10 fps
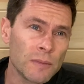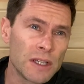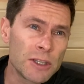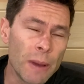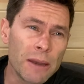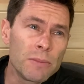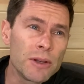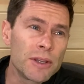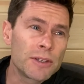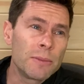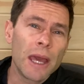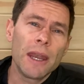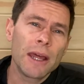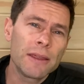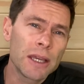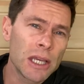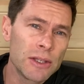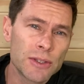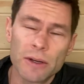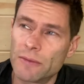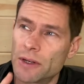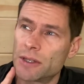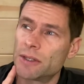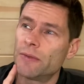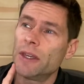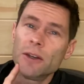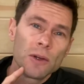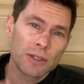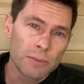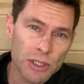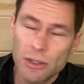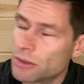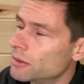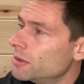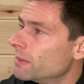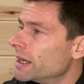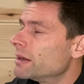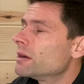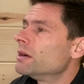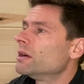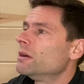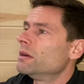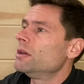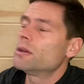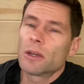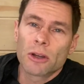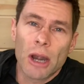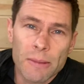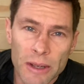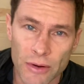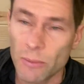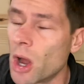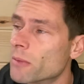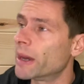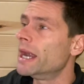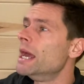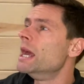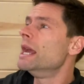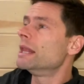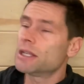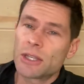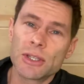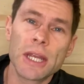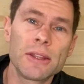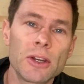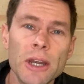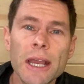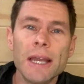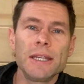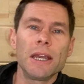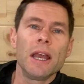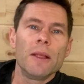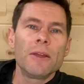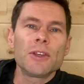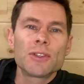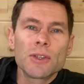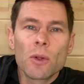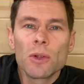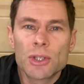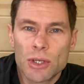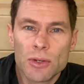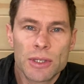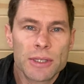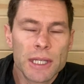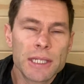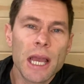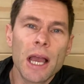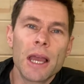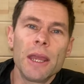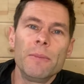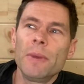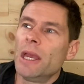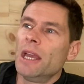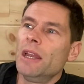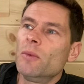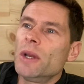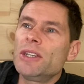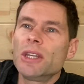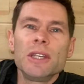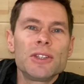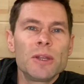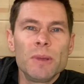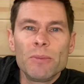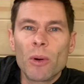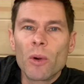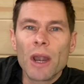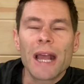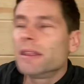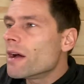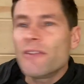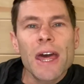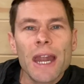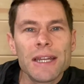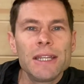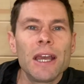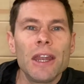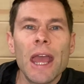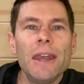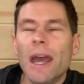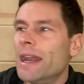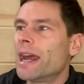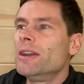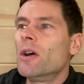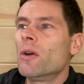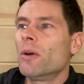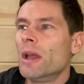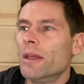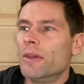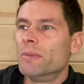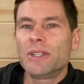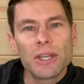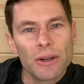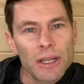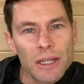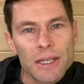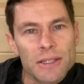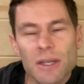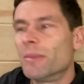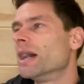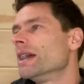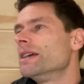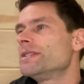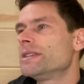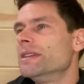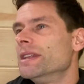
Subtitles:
Tibetan Buddhism, and I think in certain versions of Hinduism, but you could correct me if I'm wrong. But let's just take the Greek idea that the soul chooses the time in which it is to be born. I love that idea. And I know the materialist among us and